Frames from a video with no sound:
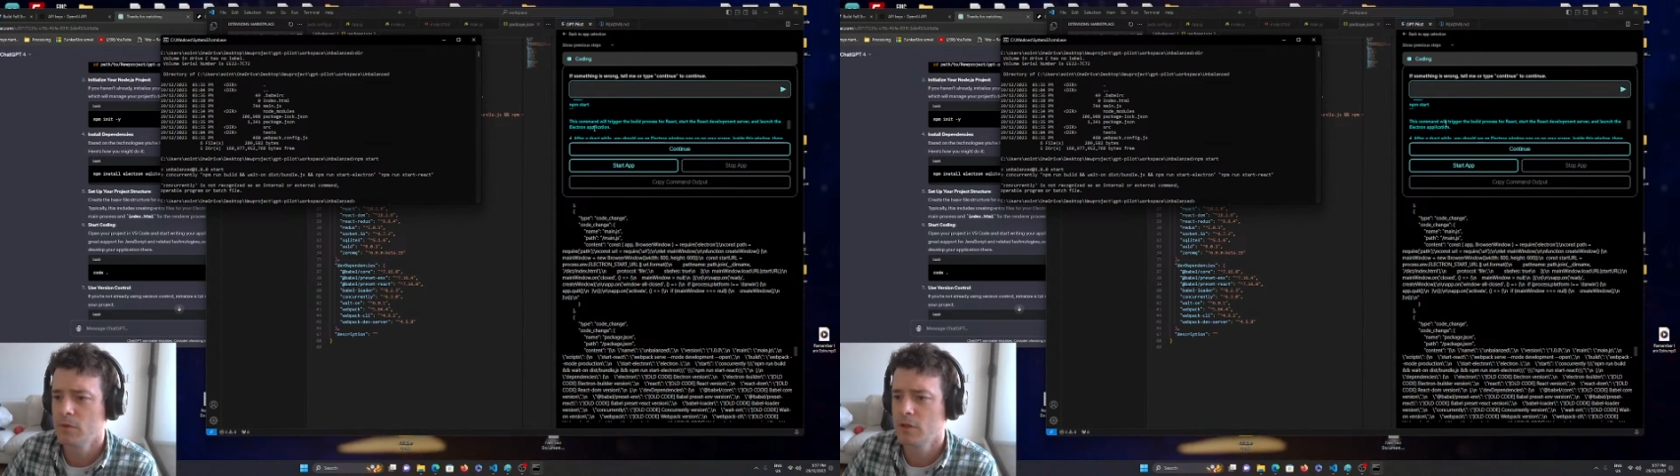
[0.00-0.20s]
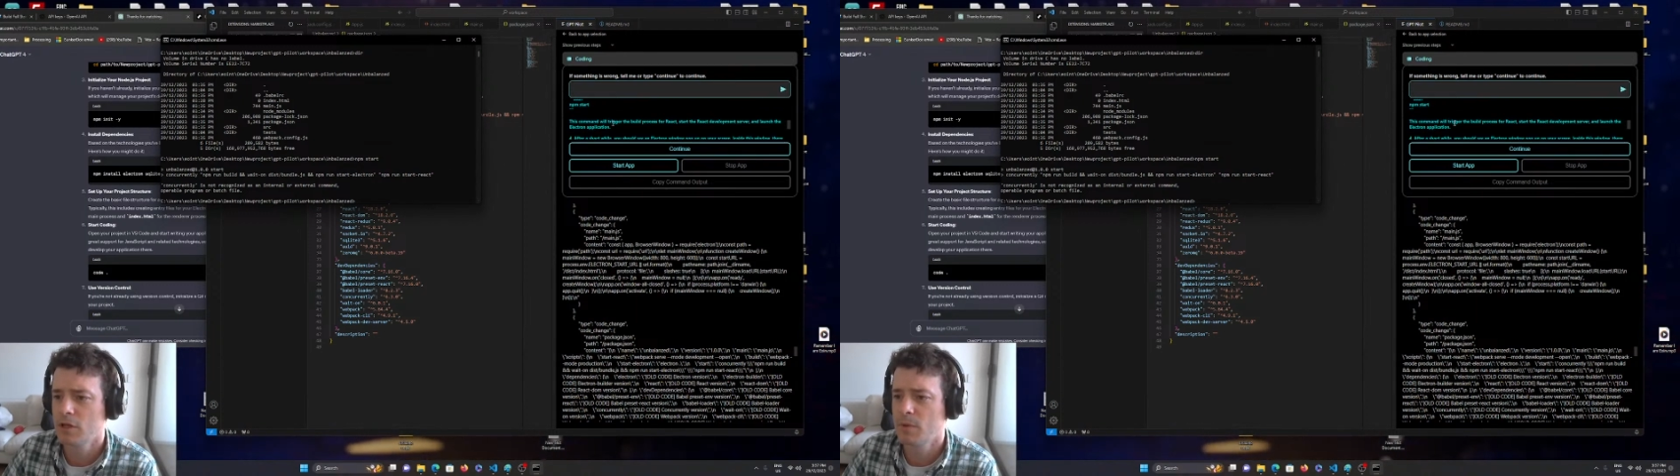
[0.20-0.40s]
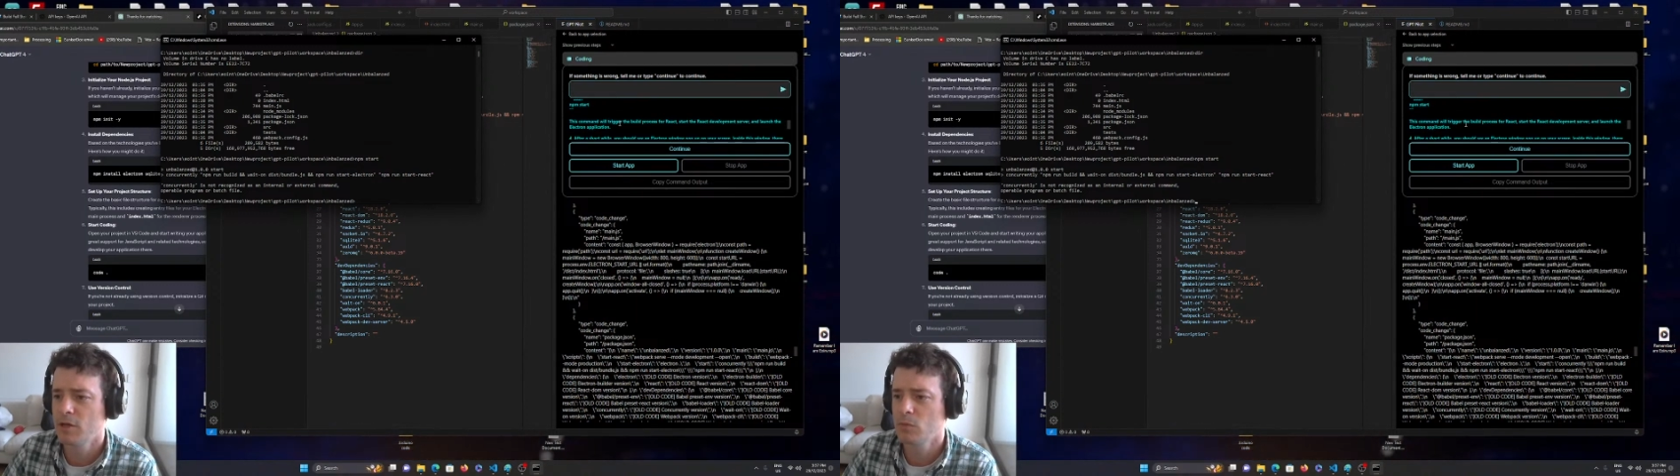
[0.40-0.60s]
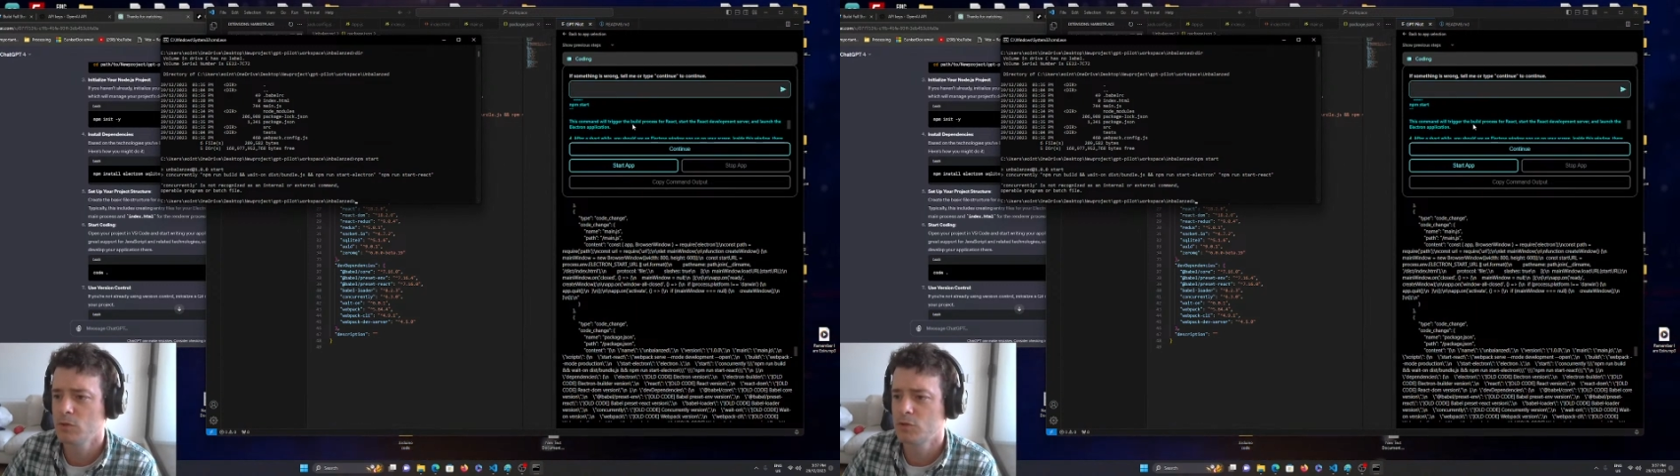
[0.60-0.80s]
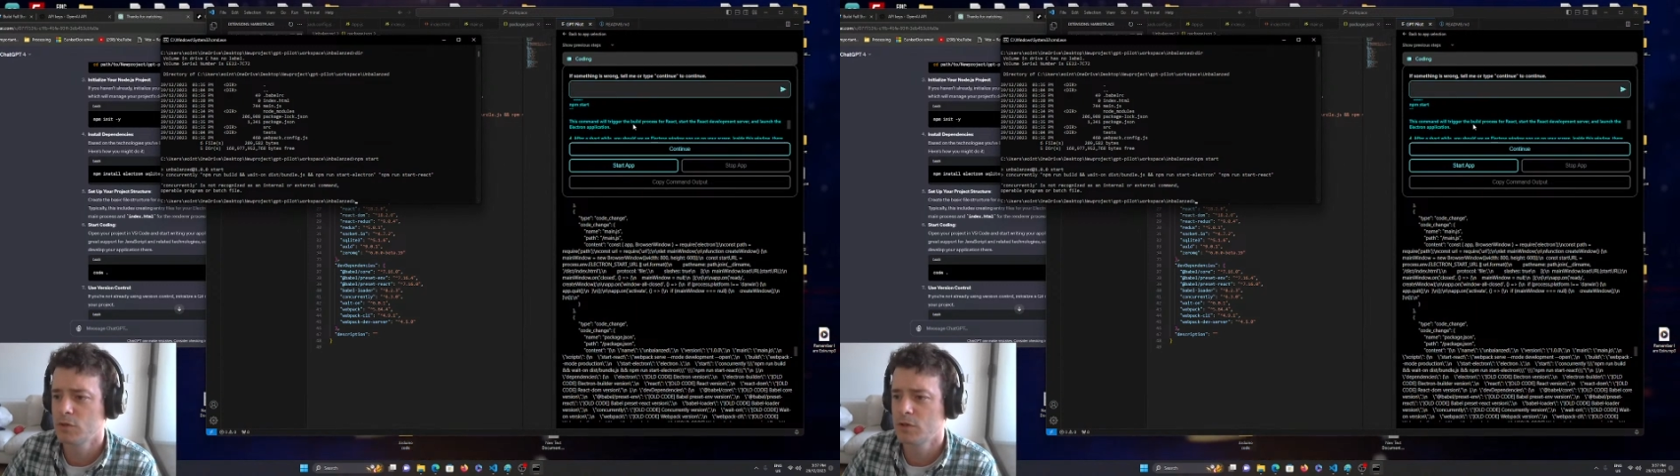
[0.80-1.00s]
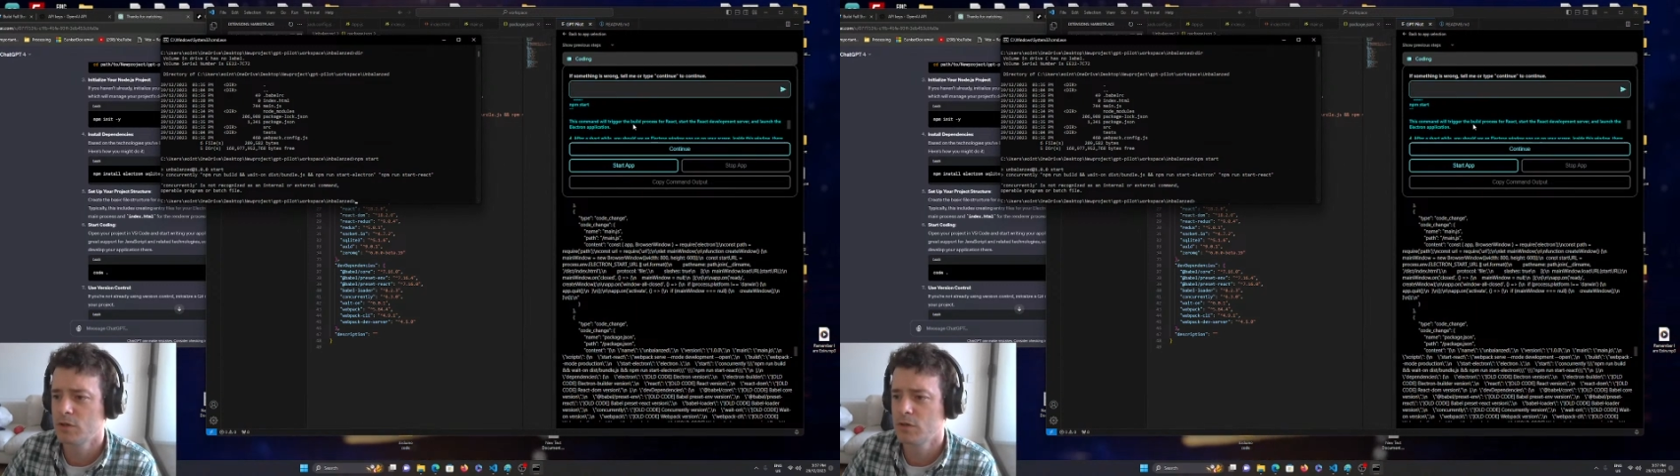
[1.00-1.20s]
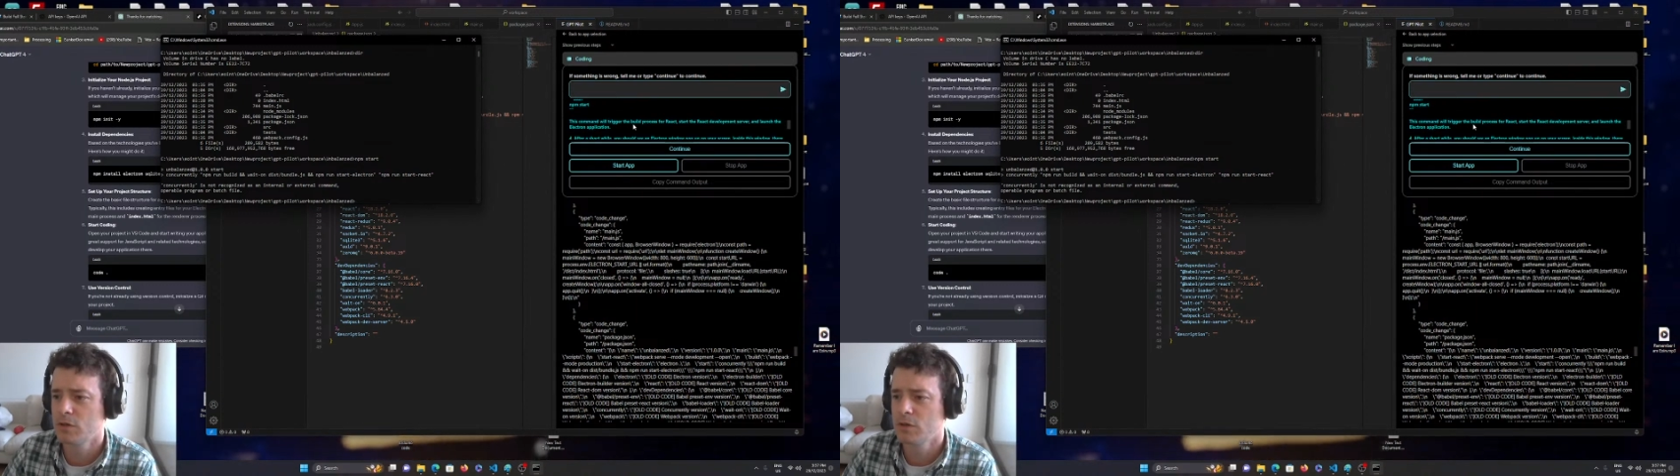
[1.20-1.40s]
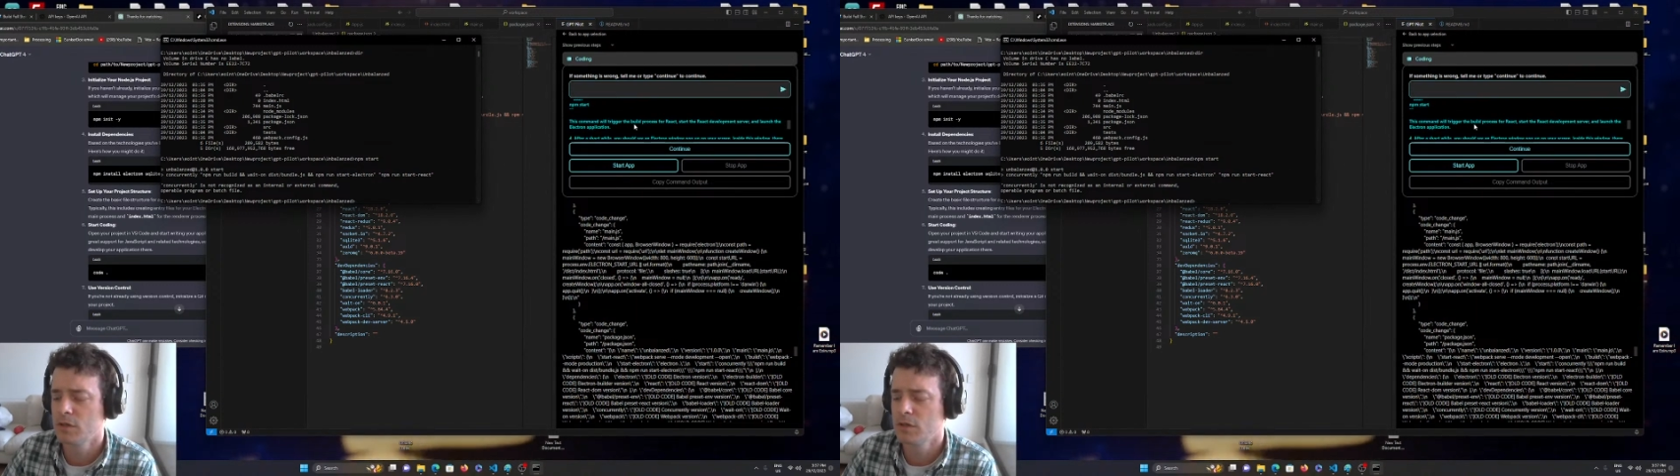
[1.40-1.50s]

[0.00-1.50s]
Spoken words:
The command will trigger